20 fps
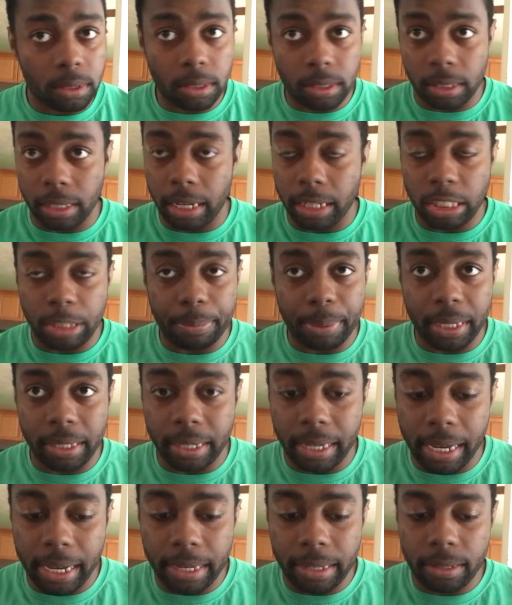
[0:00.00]
Tonight's a big
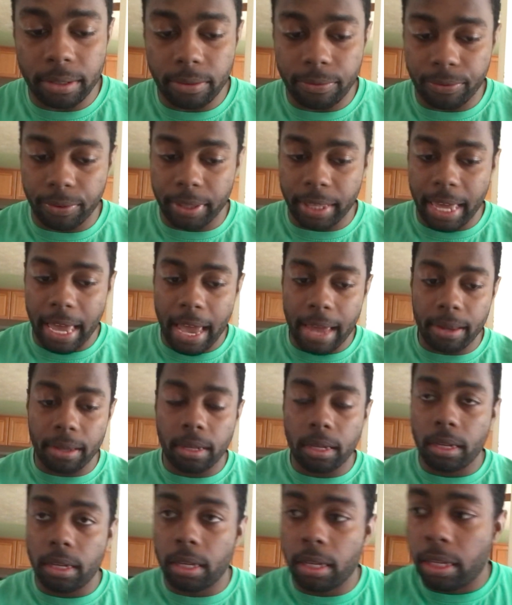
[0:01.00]
night for that.
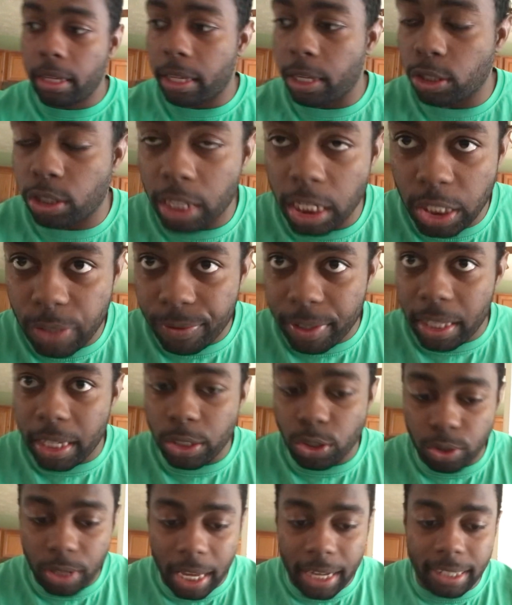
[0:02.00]
Get you guys to the
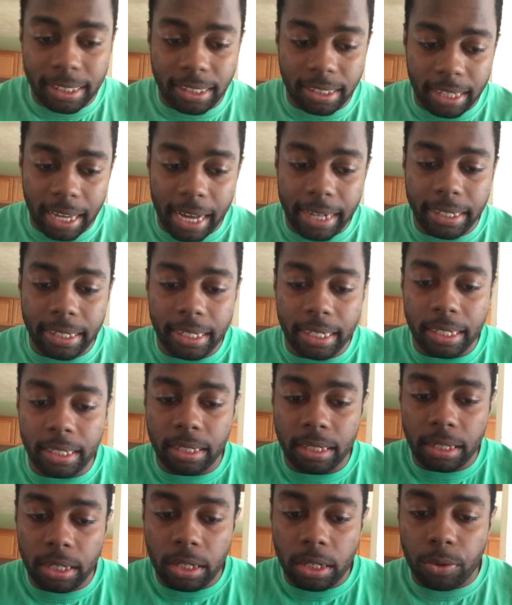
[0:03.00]
Israel Adesanya.
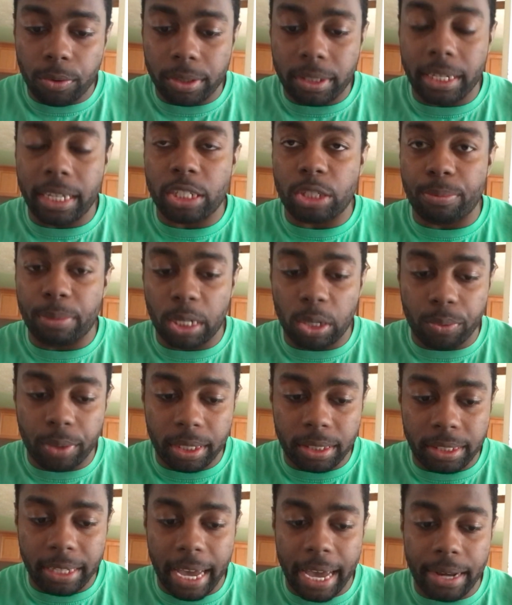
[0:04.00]
Retain his
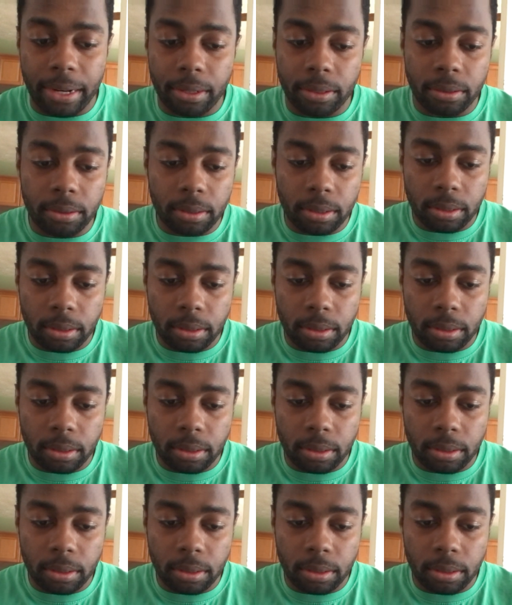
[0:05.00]
middleweight title.